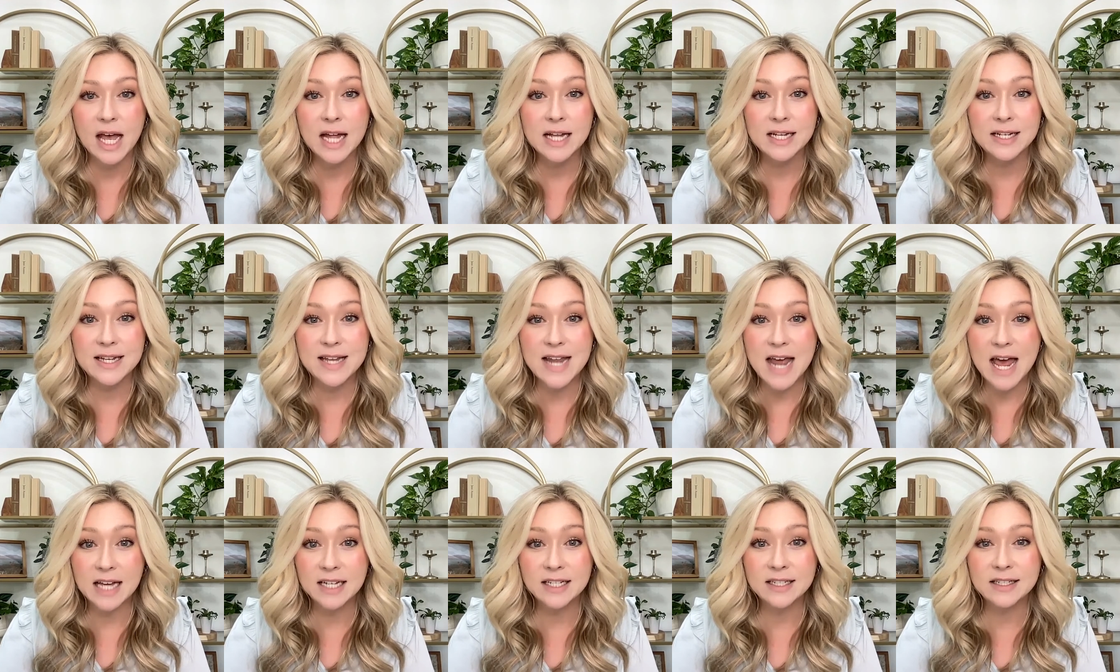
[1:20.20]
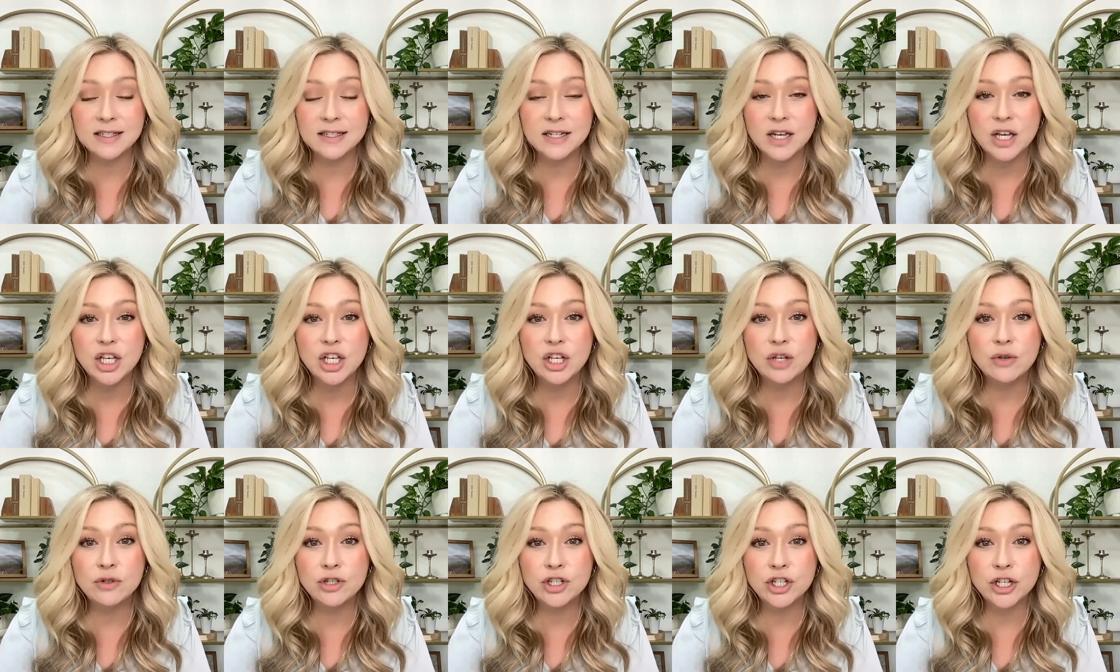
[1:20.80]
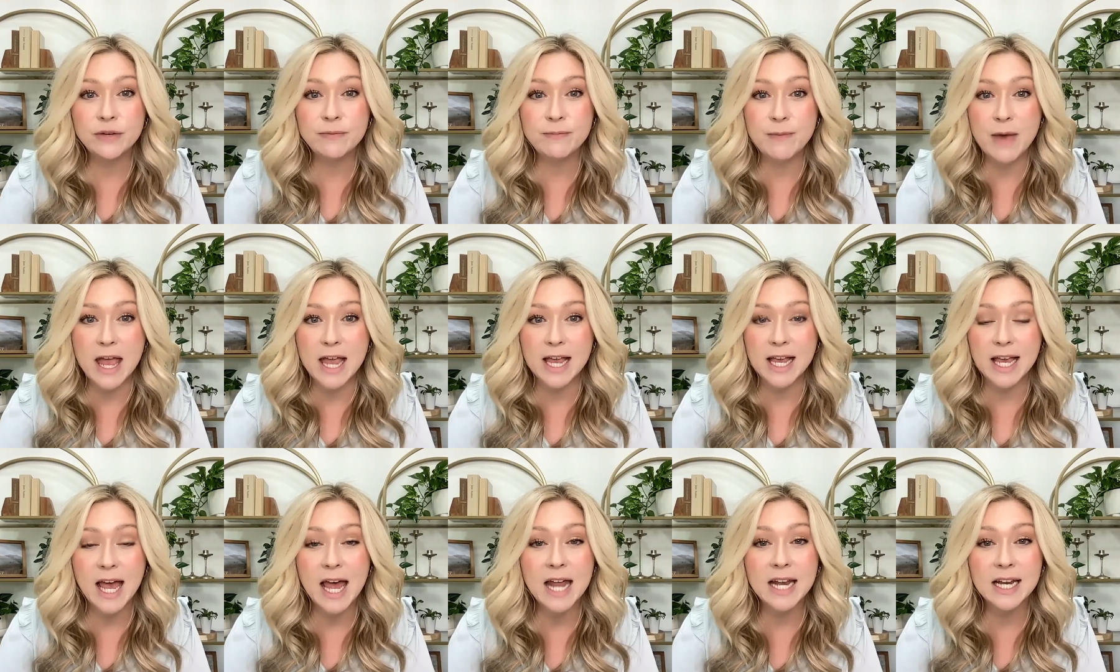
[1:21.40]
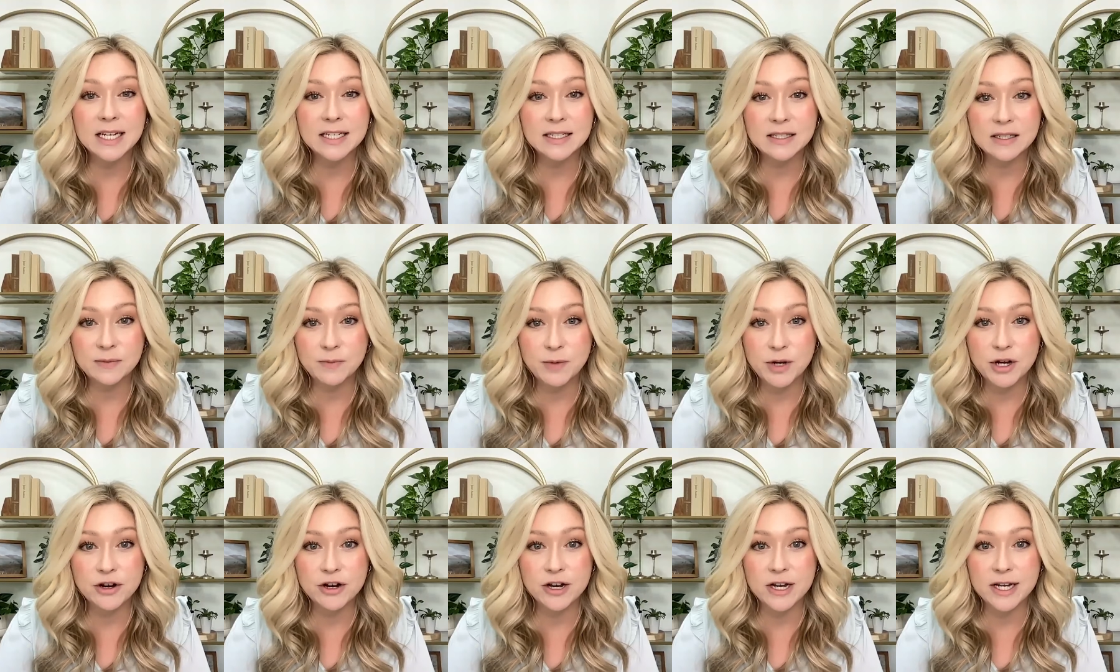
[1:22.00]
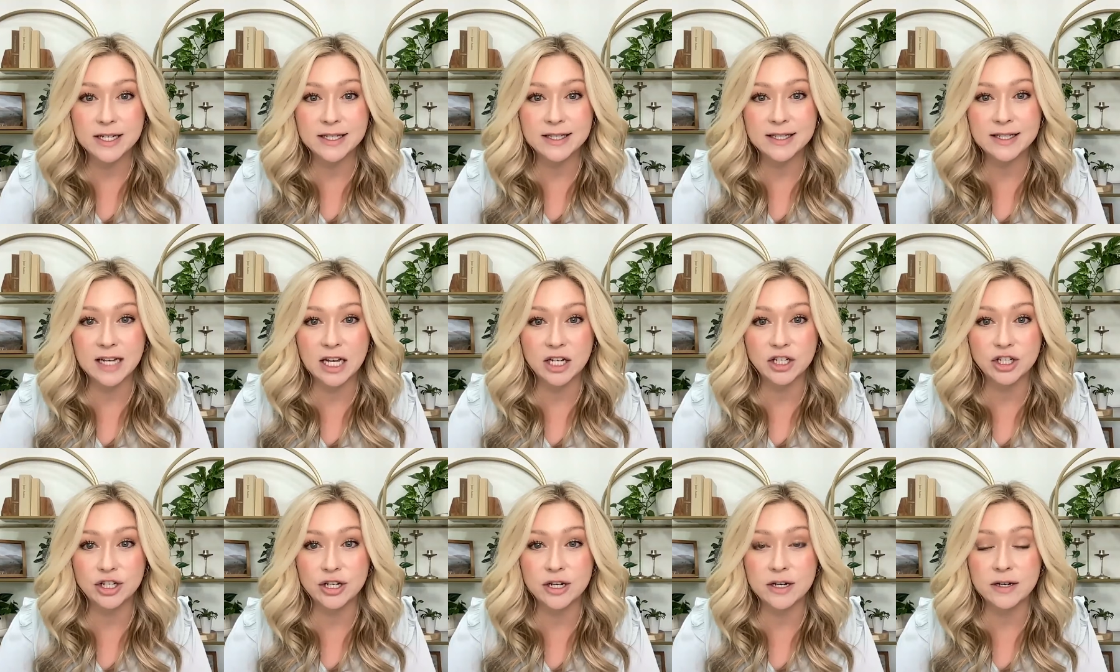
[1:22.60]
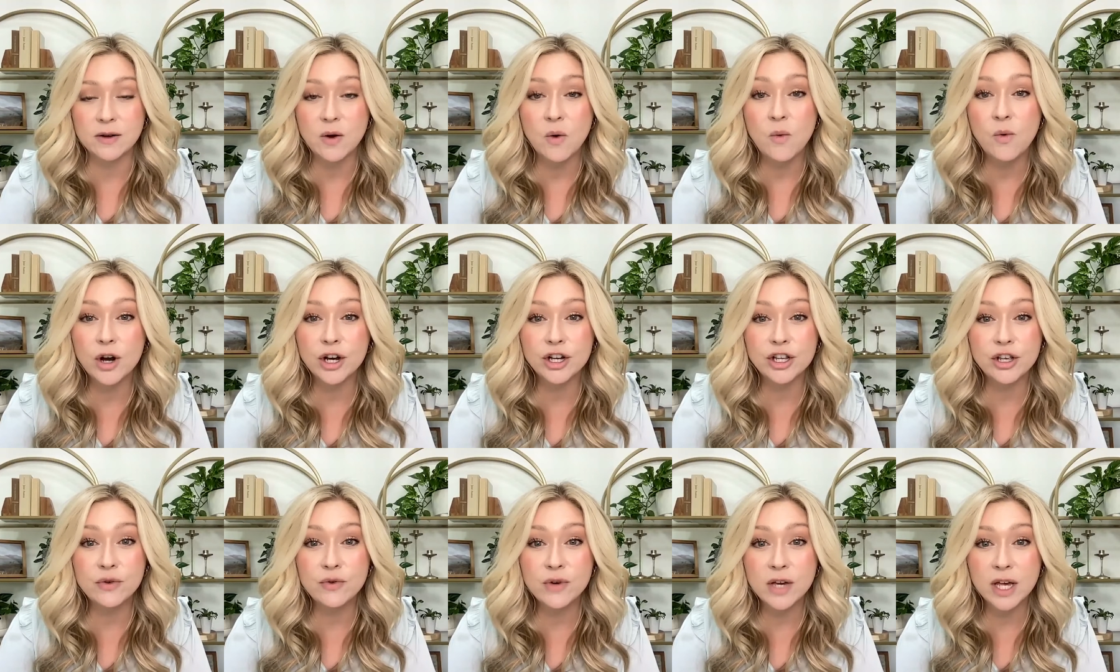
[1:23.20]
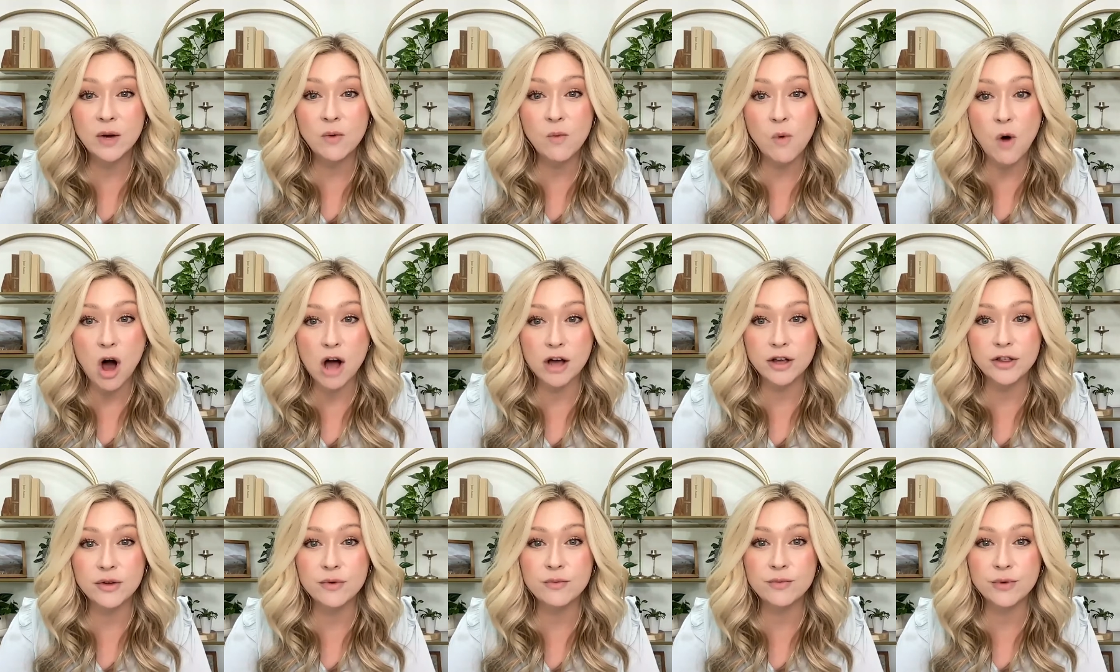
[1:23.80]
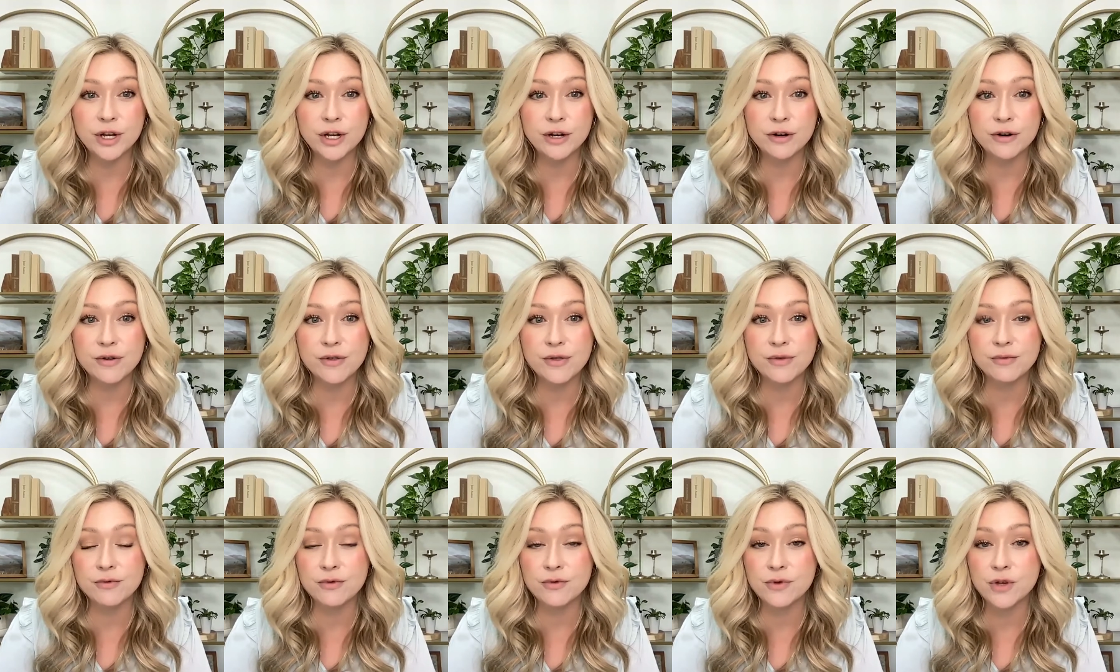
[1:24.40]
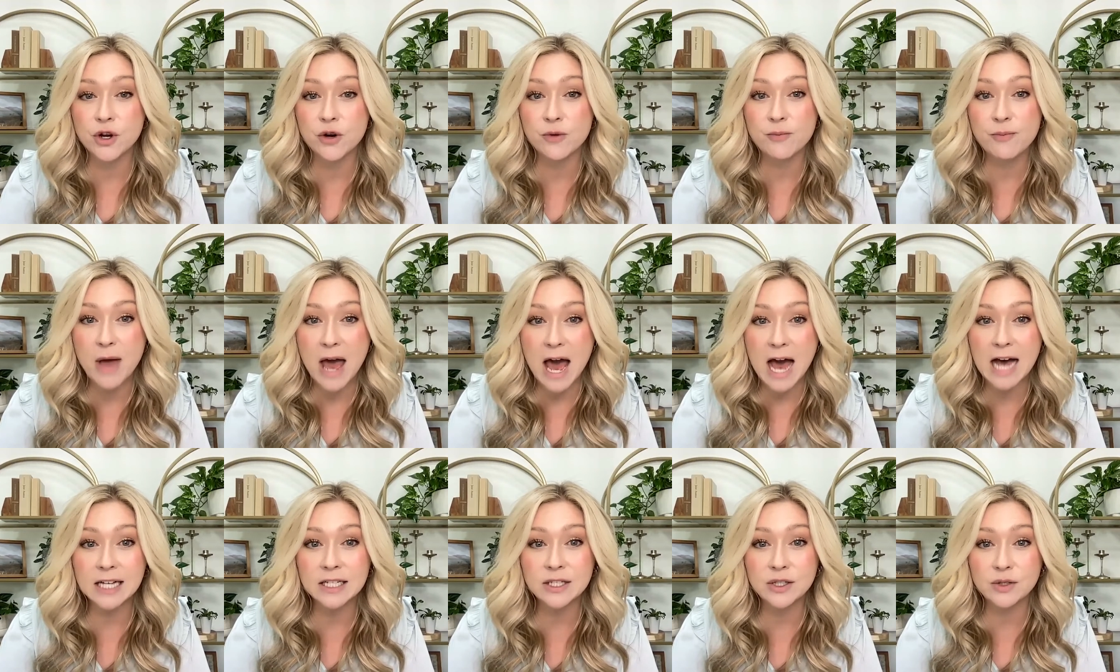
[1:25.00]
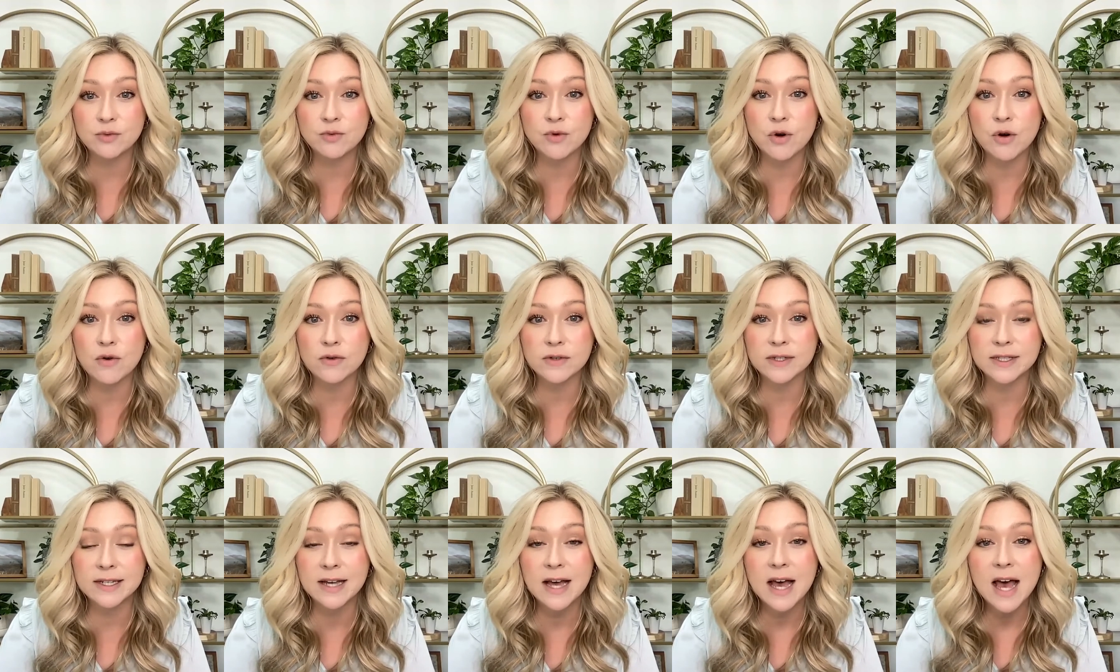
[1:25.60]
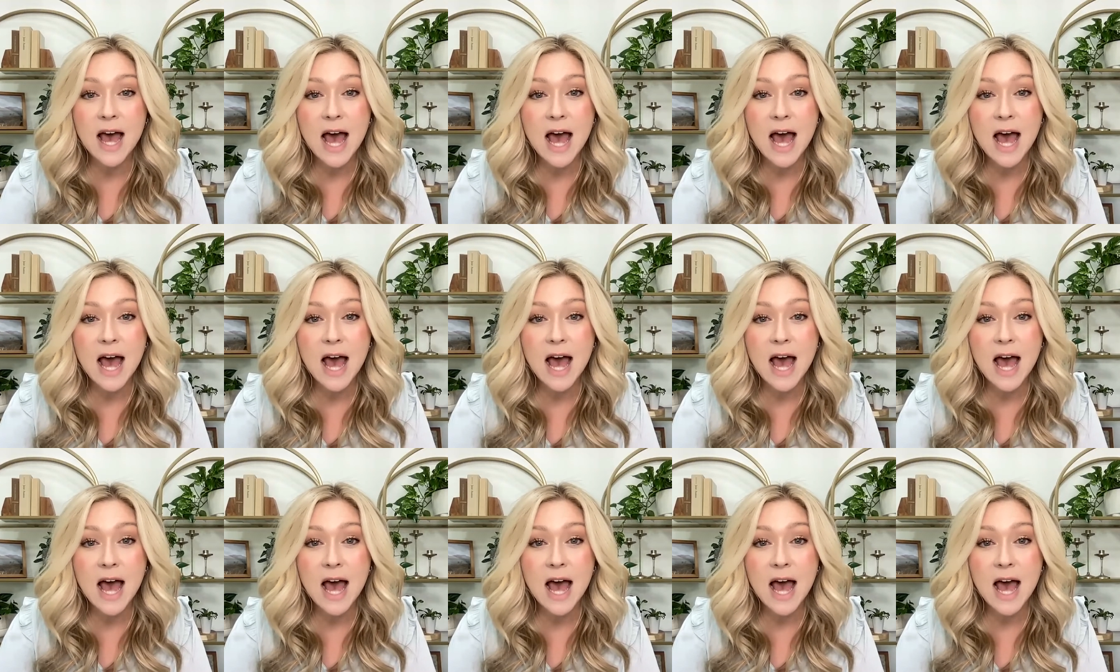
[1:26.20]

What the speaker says: Next, you should make an experience section where you can walk the reader through your past roles